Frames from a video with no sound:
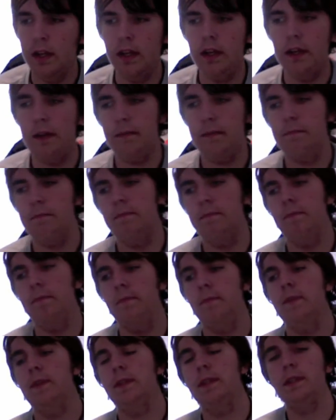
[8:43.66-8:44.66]

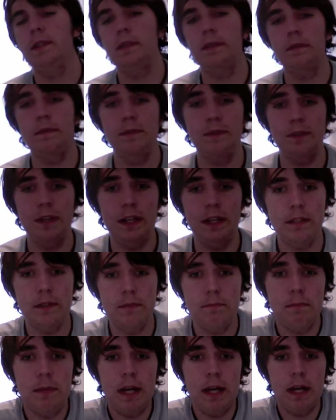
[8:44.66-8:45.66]
So that's
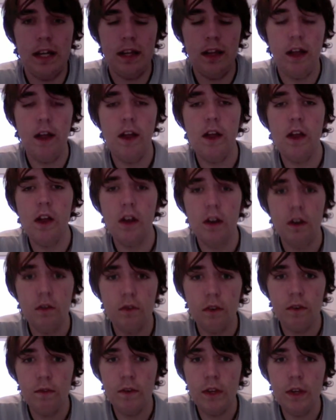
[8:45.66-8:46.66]
my
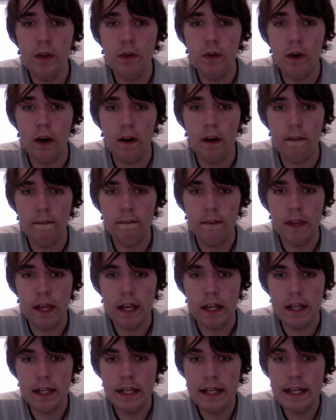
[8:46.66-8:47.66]
review of the
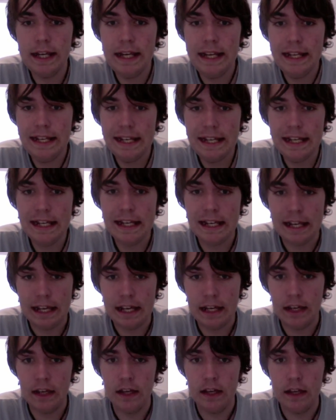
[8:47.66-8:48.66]
TT
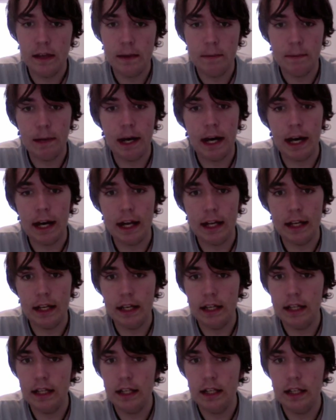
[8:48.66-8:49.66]
by
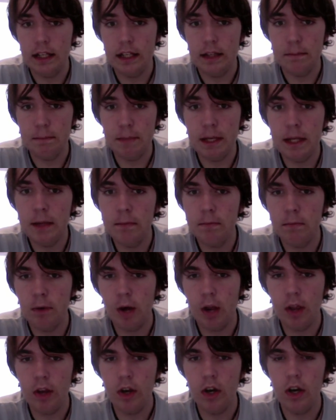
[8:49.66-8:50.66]
Big
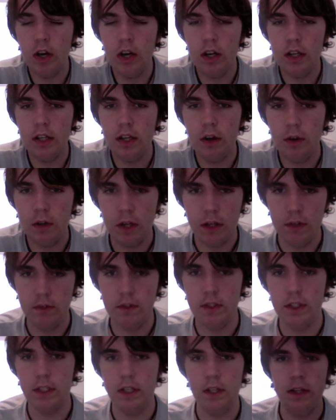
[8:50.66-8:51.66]
Brother
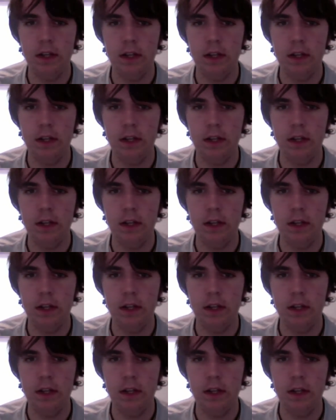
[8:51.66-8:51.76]
Yoyos.